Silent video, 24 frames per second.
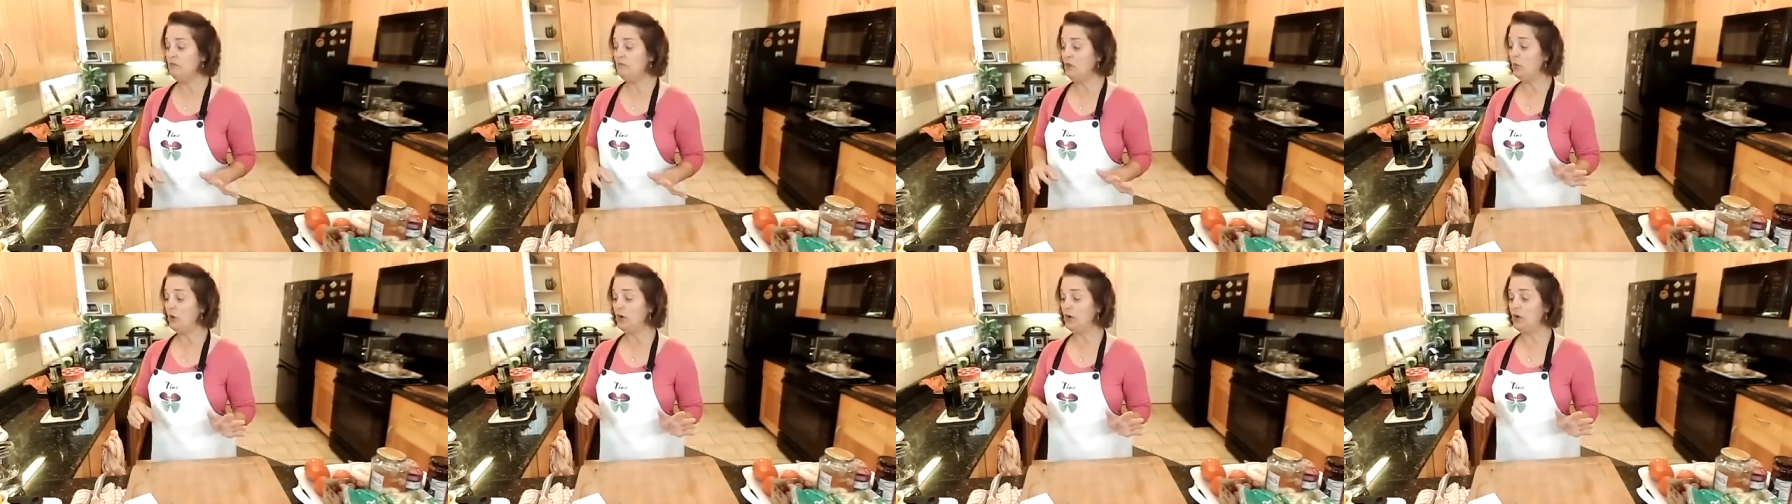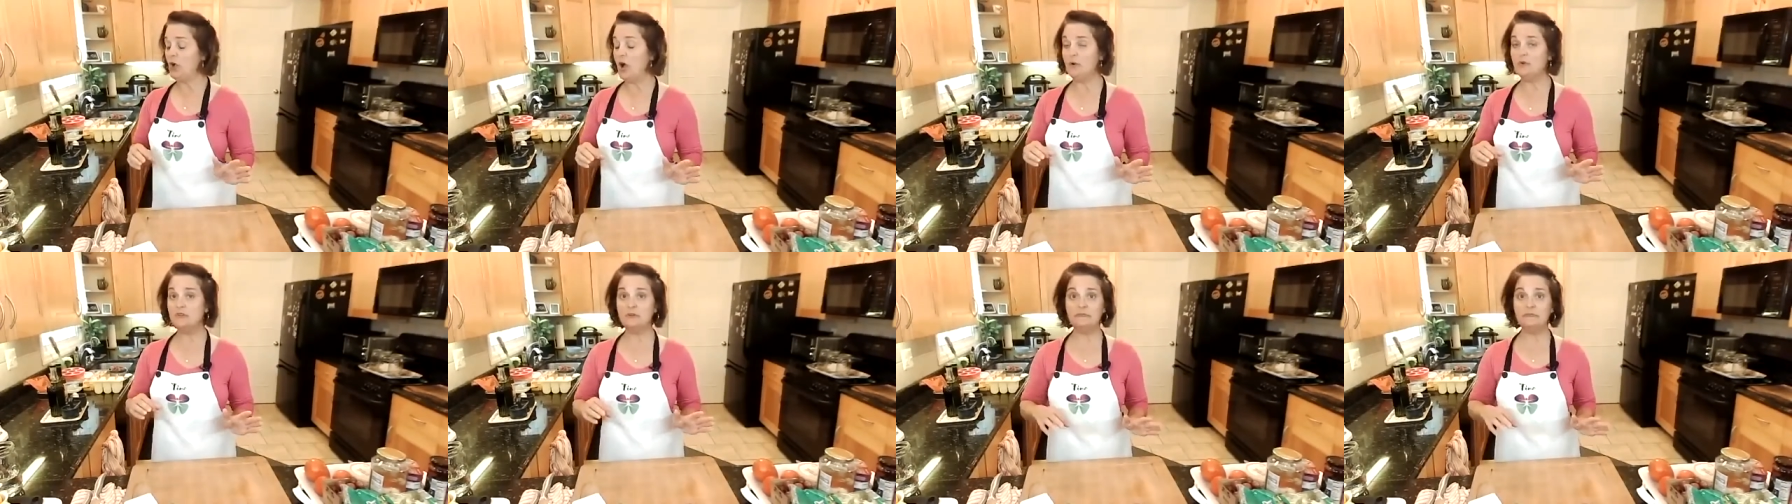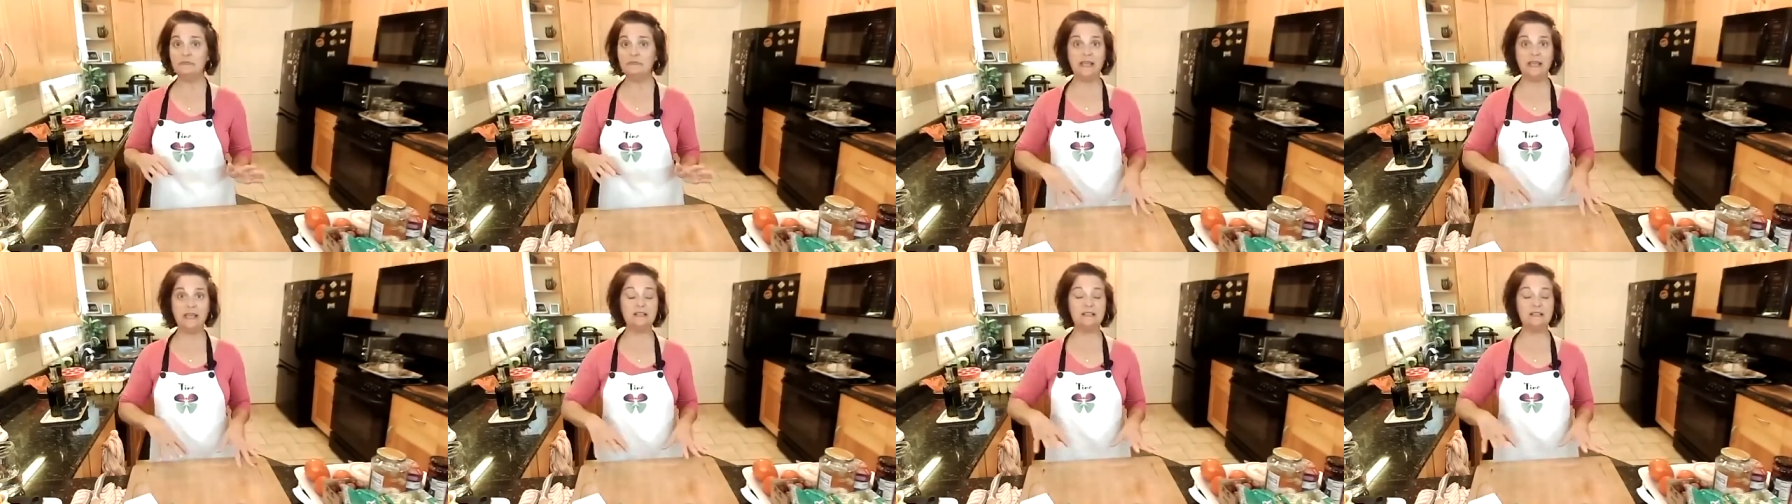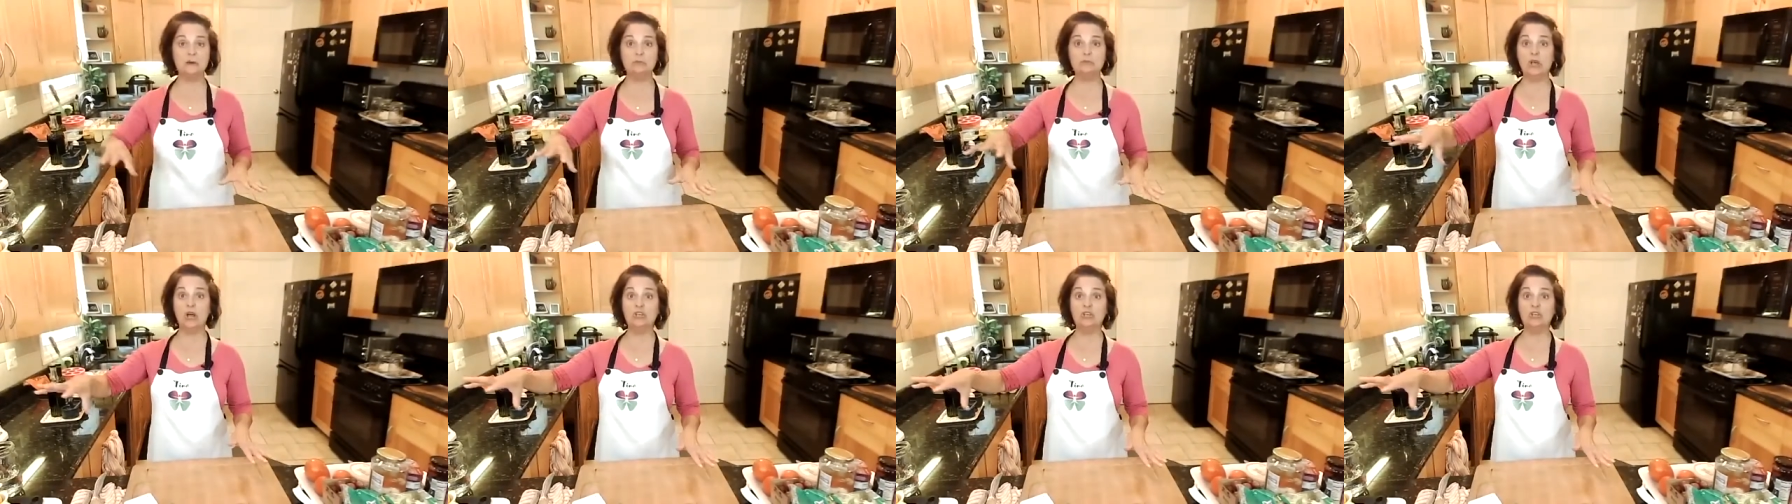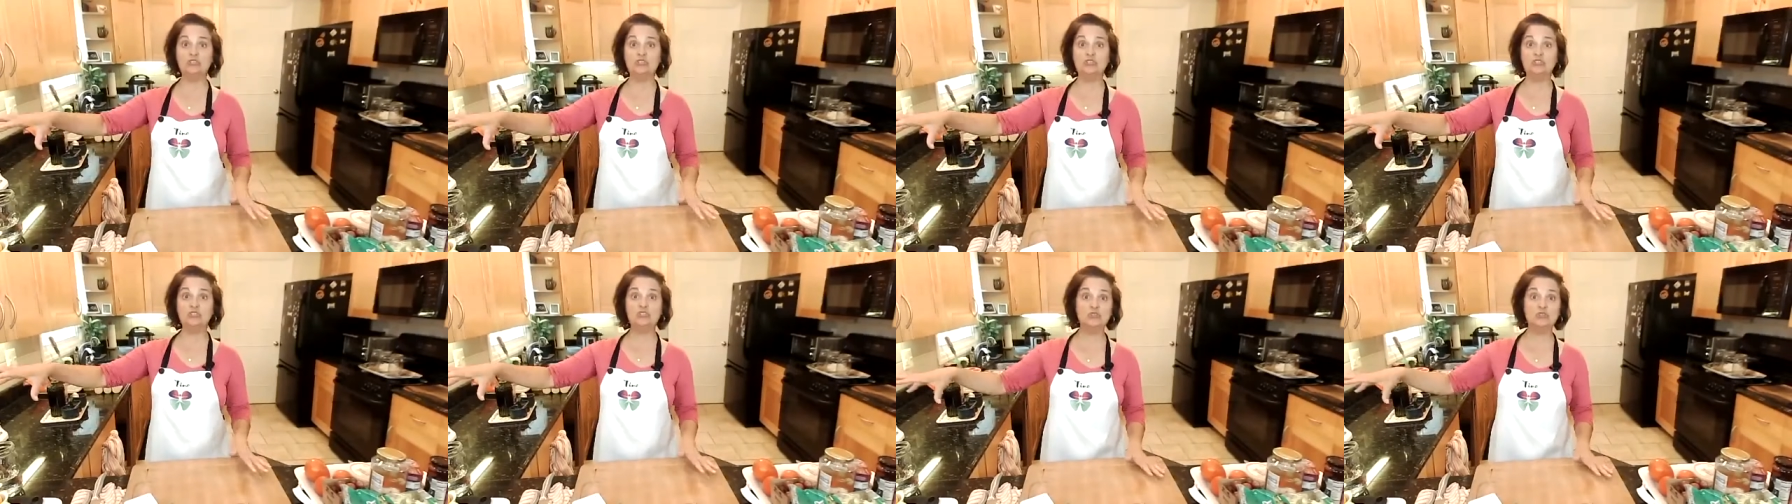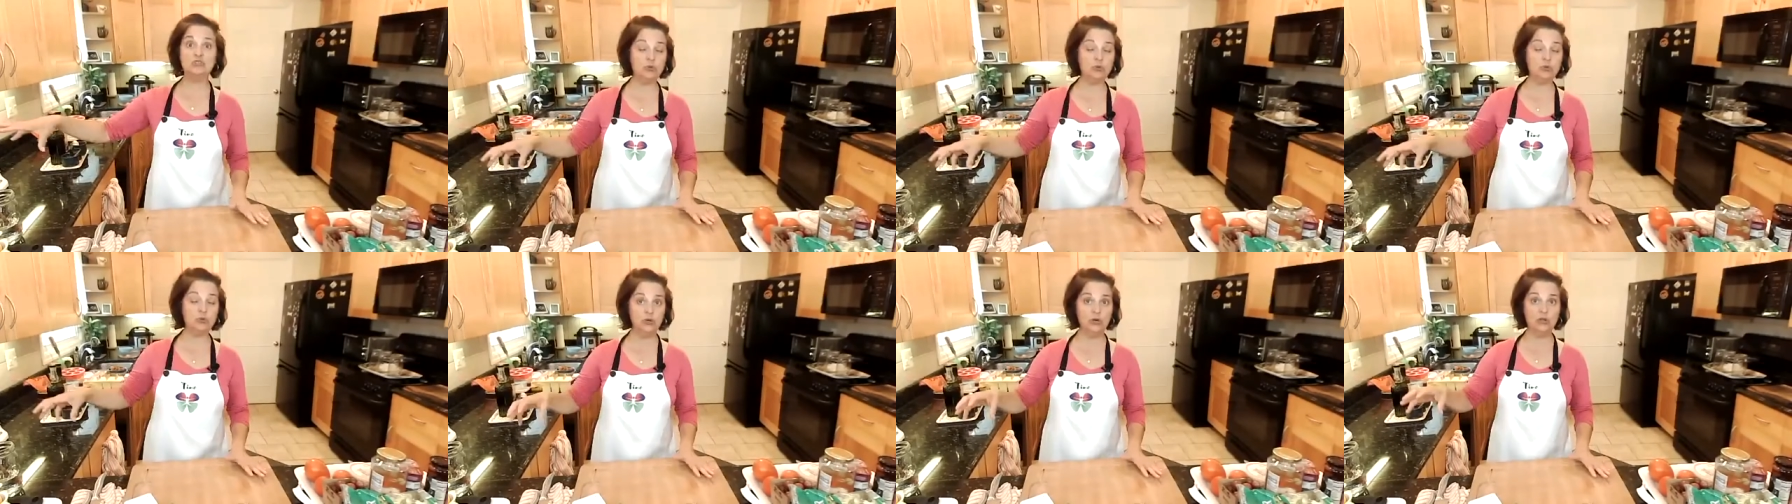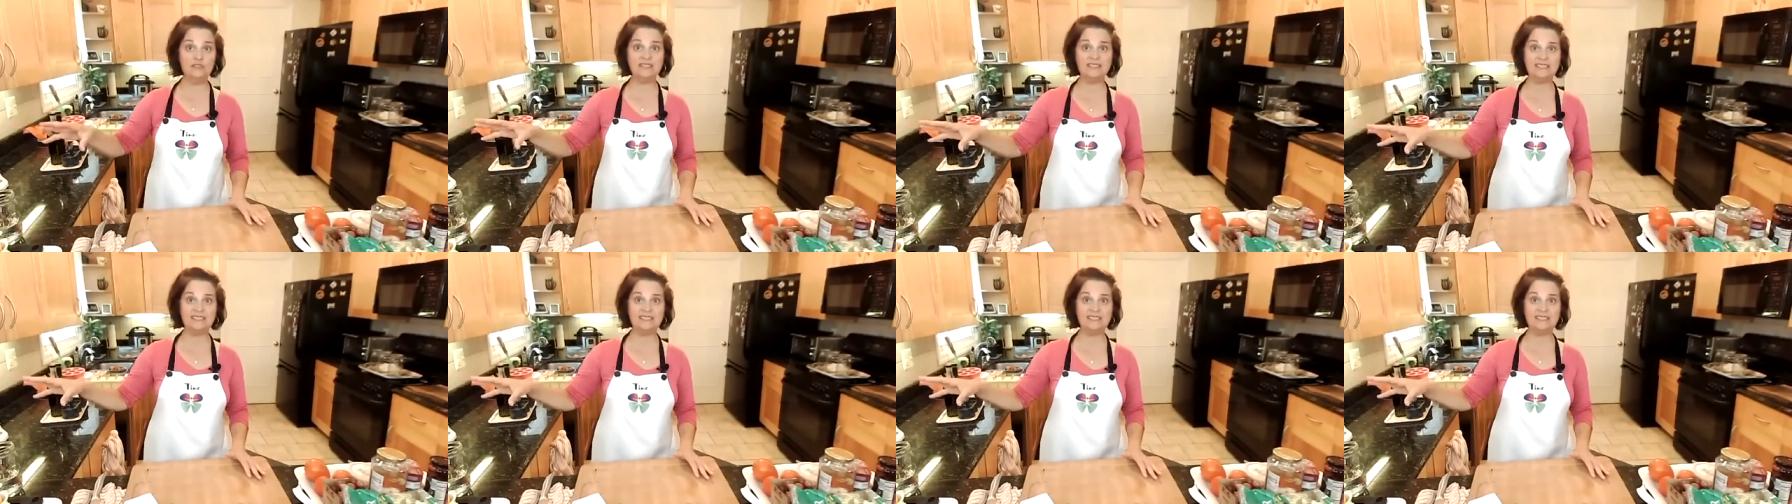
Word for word: We're going to make some zoodle